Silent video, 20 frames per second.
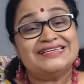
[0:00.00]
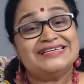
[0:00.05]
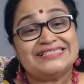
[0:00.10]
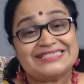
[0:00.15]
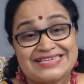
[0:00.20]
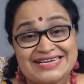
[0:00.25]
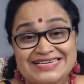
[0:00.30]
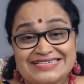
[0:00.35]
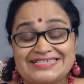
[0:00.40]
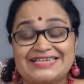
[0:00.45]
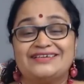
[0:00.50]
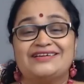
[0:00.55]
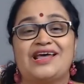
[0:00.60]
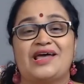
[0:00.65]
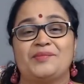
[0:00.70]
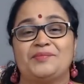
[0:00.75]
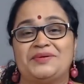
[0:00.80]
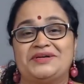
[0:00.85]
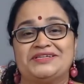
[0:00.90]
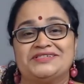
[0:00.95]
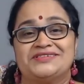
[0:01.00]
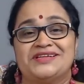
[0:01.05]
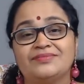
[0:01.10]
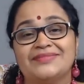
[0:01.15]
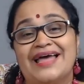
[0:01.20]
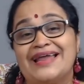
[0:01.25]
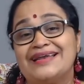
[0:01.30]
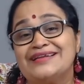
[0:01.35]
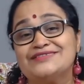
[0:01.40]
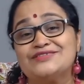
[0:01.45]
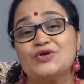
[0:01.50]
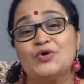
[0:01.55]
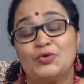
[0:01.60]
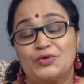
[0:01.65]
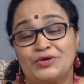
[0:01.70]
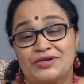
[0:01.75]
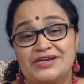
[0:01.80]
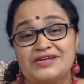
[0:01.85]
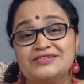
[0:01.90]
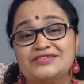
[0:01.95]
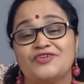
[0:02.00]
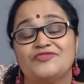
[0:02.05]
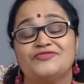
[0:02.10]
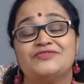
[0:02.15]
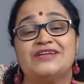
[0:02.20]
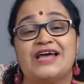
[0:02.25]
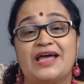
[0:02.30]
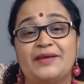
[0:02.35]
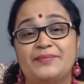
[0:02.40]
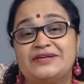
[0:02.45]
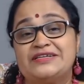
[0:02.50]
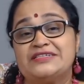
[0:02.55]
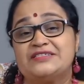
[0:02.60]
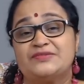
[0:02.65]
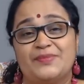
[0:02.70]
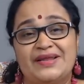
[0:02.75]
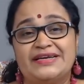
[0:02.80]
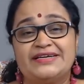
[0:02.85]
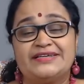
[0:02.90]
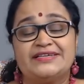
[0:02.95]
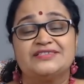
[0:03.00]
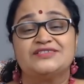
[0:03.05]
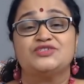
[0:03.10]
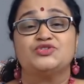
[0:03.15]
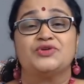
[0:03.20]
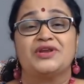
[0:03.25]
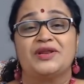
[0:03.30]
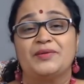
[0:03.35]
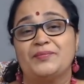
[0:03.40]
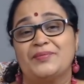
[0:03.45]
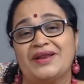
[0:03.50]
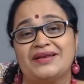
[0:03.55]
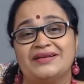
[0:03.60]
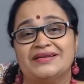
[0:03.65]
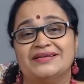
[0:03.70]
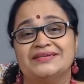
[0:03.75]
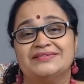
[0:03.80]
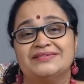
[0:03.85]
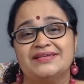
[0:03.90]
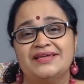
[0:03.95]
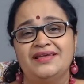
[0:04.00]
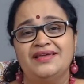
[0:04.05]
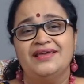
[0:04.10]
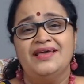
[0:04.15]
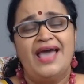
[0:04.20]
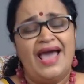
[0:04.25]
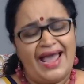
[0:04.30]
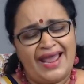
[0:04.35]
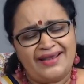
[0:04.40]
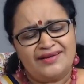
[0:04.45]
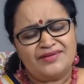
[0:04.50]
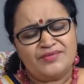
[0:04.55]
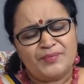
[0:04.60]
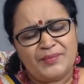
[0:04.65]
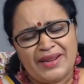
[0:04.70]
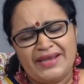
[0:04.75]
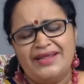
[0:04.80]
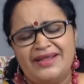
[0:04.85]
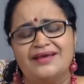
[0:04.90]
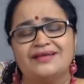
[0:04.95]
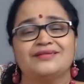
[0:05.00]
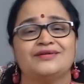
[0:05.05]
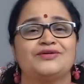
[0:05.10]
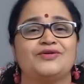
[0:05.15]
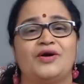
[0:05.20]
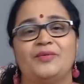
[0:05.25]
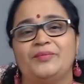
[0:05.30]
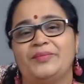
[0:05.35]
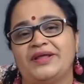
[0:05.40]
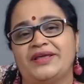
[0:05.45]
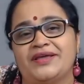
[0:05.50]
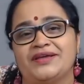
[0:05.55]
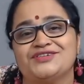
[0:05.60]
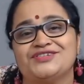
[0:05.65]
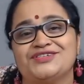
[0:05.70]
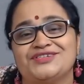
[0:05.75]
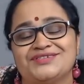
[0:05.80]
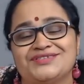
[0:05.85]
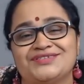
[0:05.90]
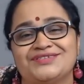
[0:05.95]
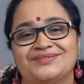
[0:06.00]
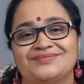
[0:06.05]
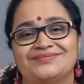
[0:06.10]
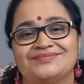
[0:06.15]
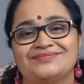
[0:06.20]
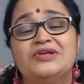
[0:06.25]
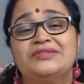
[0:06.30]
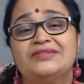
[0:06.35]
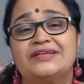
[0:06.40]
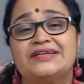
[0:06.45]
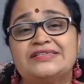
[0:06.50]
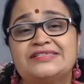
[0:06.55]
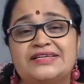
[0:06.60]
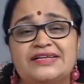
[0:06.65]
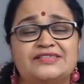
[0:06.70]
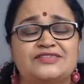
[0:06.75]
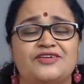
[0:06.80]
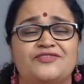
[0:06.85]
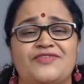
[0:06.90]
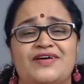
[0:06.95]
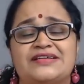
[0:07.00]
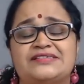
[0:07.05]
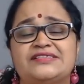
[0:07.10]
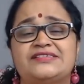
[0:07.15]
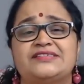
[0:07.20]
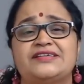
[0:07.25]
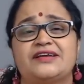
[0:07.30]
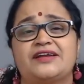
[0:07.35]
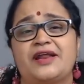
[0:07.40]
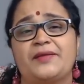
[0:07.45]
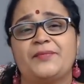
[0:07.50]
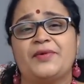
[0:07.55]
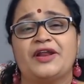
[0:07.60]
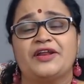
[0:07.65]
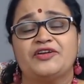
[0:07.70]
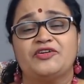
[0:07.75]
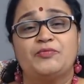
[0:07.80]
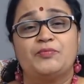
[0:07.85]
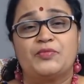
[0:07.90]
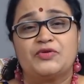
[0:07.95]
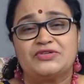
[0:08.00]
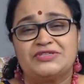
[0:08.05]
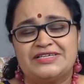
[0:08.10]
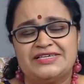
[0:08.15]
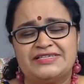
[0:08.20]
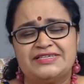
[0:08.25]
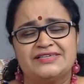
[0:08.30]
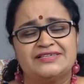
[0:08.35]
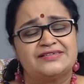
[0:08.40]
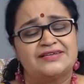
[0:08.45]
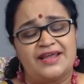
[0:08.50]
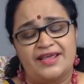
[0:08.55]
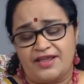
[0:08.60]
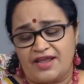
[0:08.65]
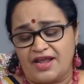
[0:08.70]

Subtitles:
gestational diabetes, that is occurrence of diabetes mellitus during pregnancy, and many other complications. The results of assisted reproductive procedures like